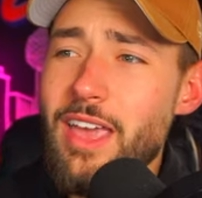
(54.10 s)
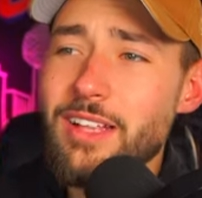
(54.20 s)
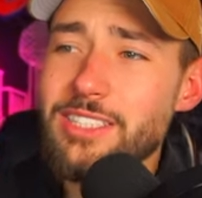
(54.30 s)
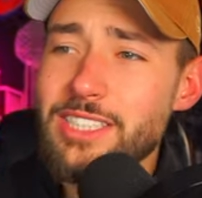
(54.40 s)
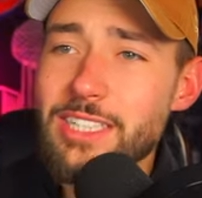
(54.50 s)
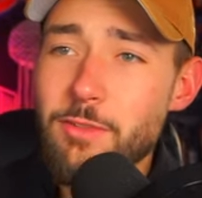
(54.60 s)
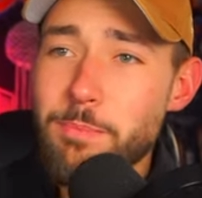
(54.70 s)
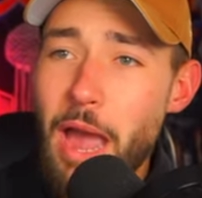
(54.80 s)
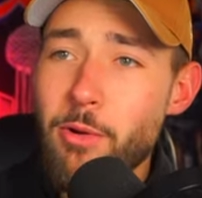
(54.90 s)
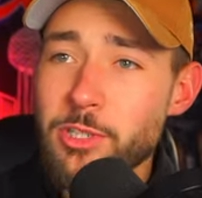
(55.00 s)
Let's see if
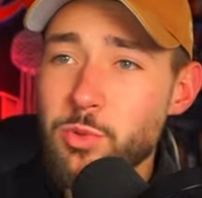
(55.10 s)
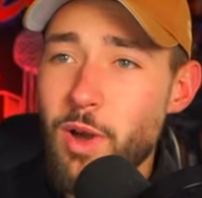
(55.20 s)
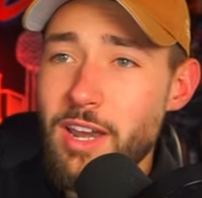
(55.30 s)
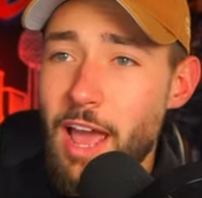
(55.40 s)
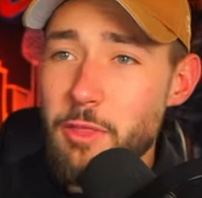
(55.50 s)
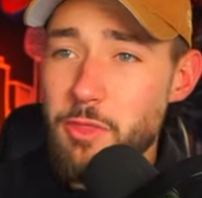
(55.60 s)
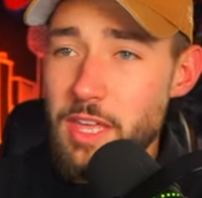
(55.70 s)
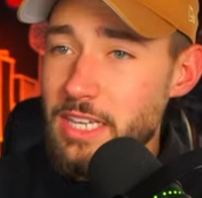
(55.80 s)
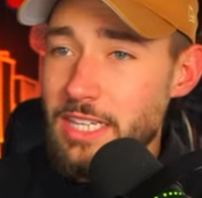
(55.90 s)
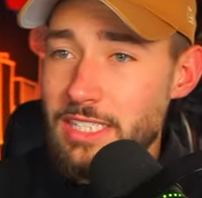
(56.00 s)
Bowers went. I
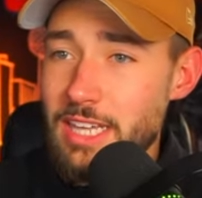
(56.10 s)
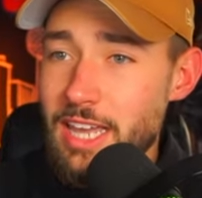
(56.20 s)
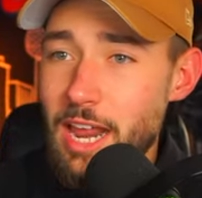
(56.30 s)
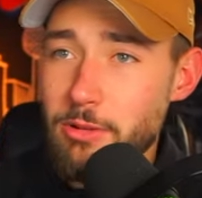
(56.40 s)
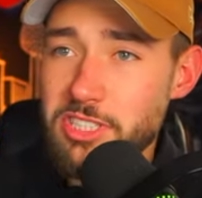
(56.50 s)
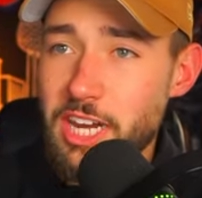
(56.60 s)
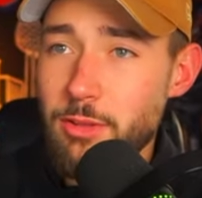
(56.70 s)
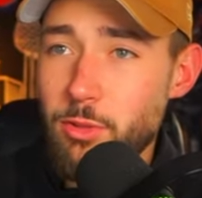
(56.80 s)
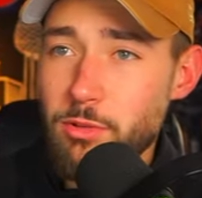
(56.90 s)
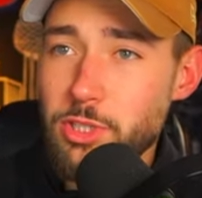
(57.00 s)
think he did. I was
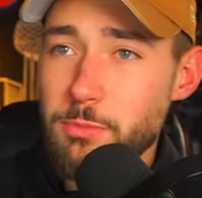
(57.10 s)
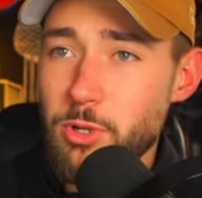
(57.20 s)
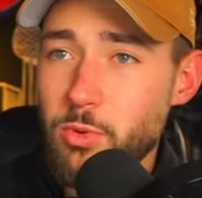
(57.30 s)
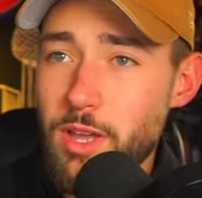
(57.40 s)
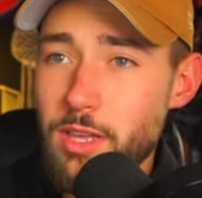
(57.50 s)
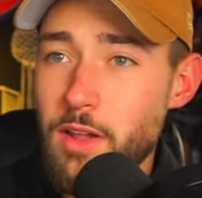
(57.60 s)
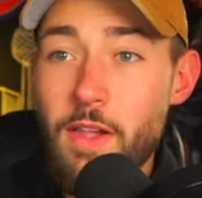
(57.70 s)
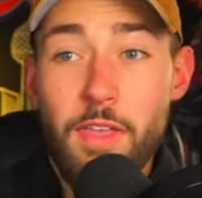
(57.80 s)
scanning through there super quick.